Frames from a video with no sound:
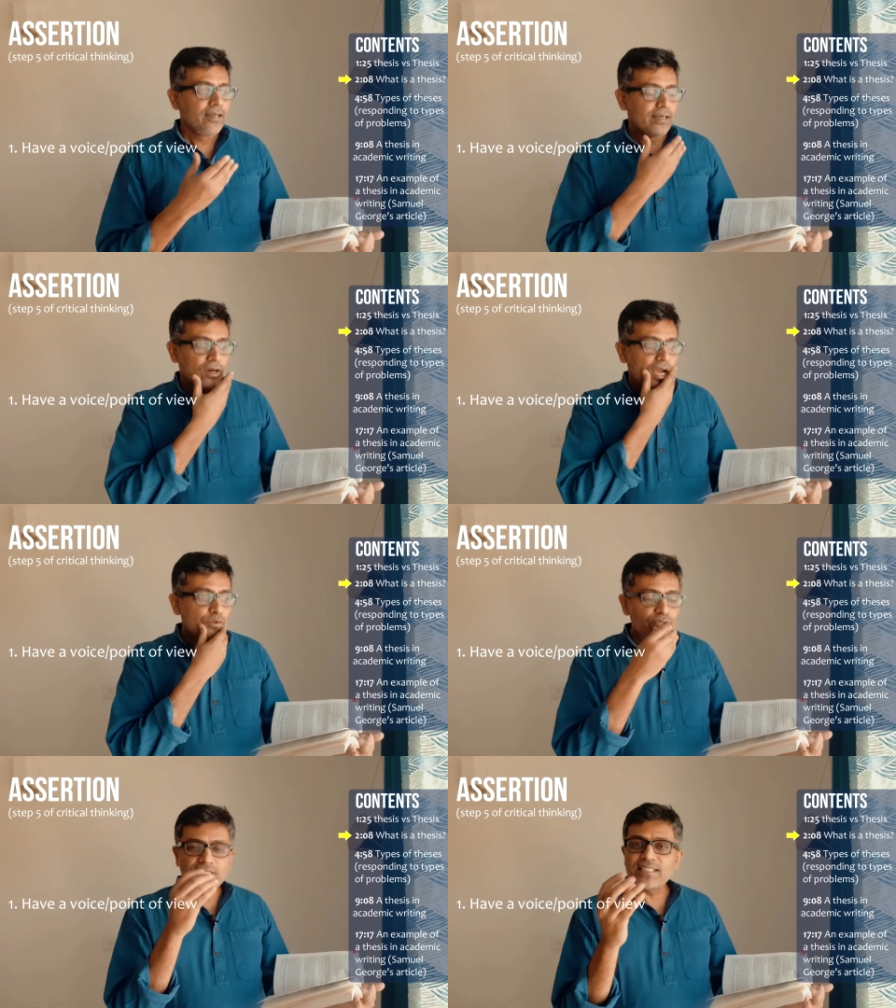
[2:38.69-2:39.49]
Now I
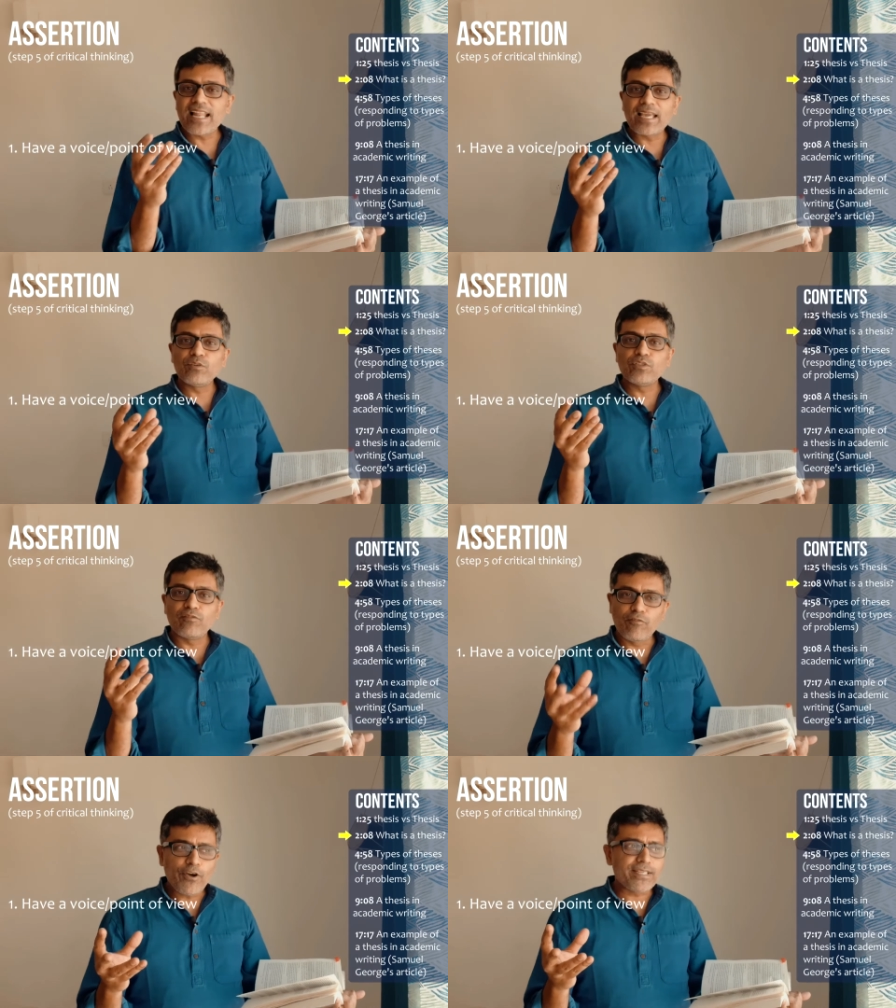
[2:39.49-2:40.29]
use this language
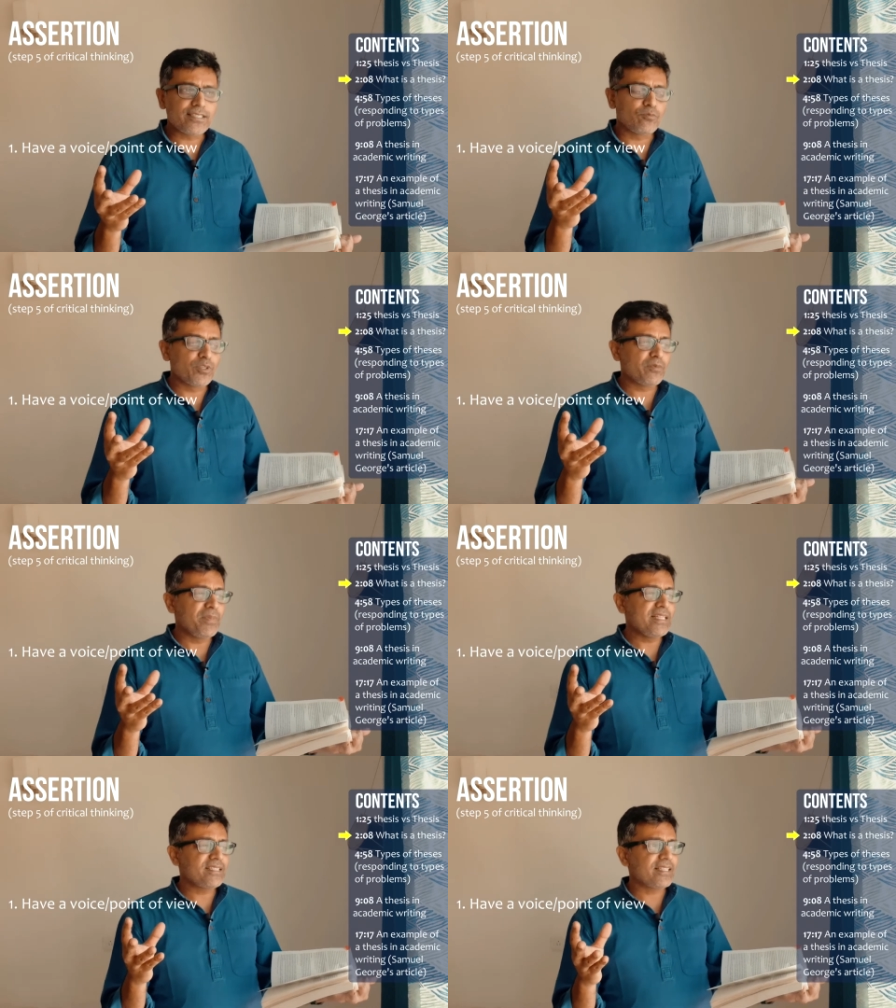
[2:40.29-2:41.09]
of voice, which
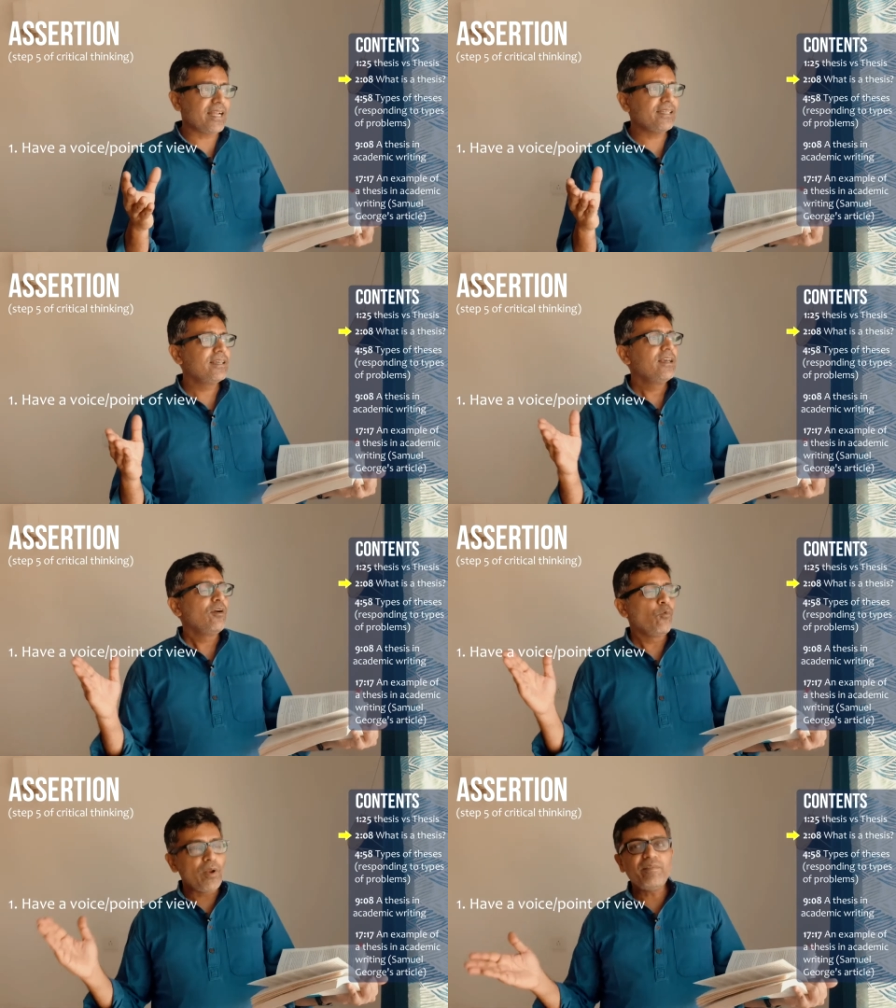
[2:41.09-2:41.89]
means that
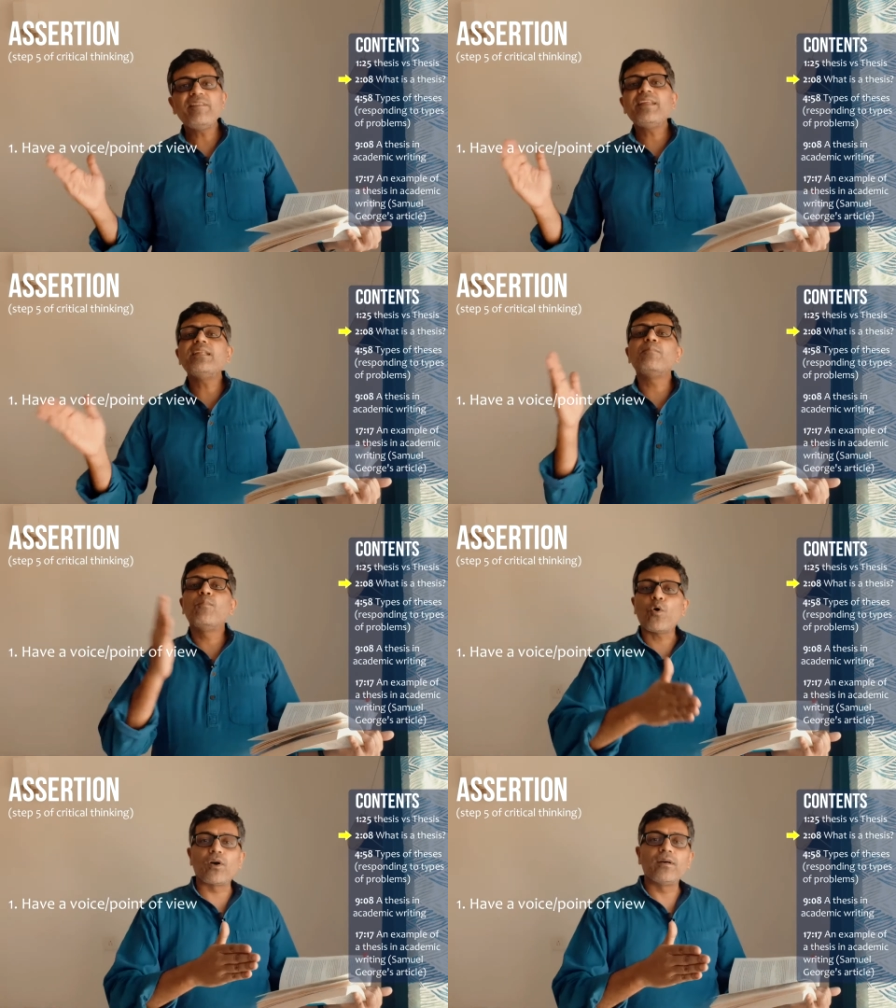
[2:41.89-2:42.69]
when we read a
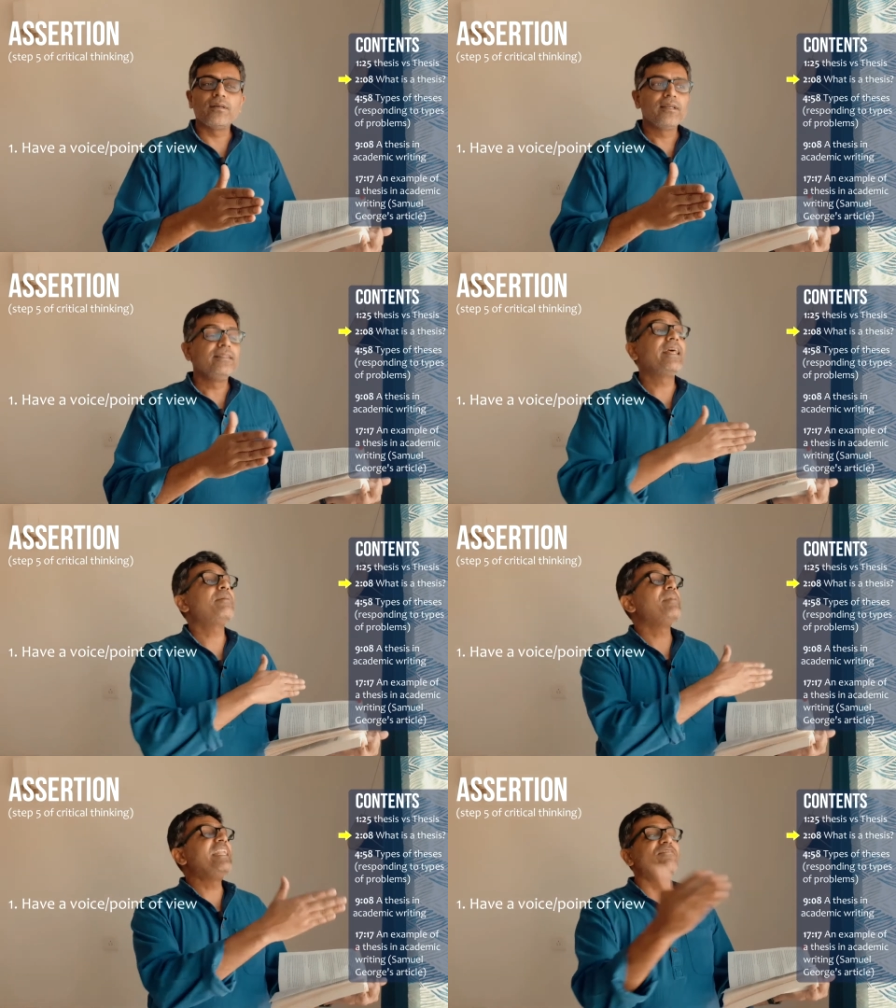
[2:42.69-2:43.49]
book, there
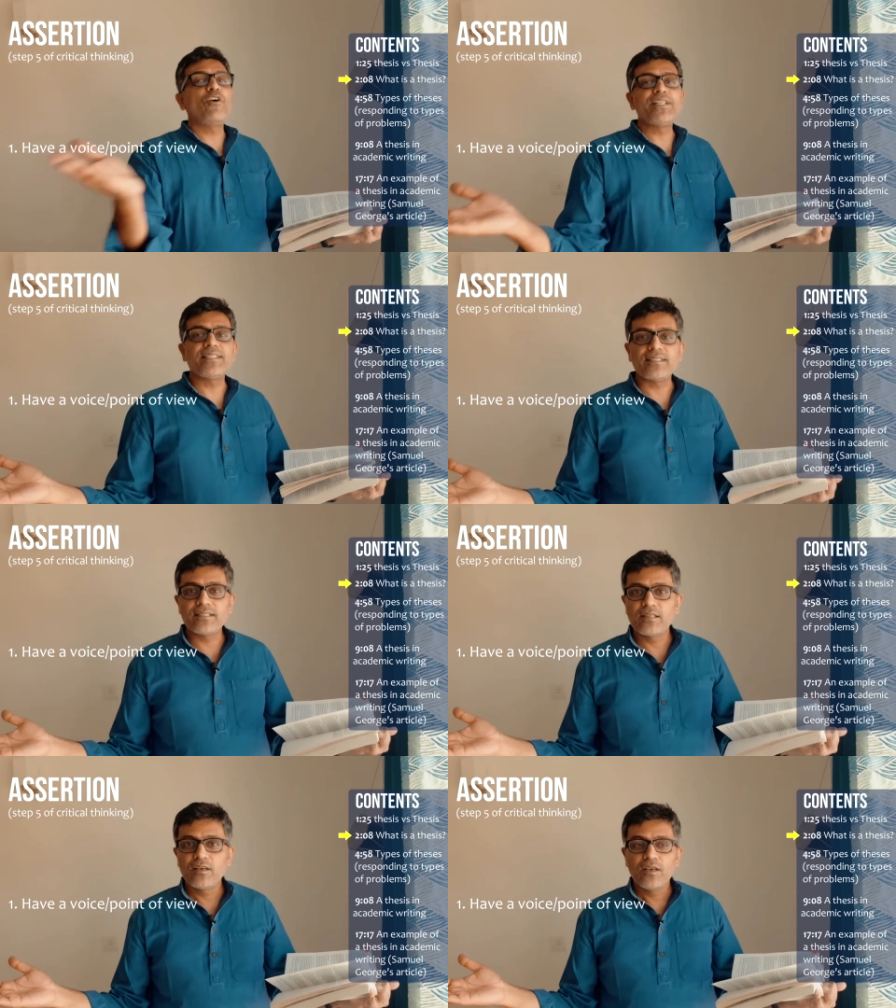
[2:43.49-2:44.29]
are many voices.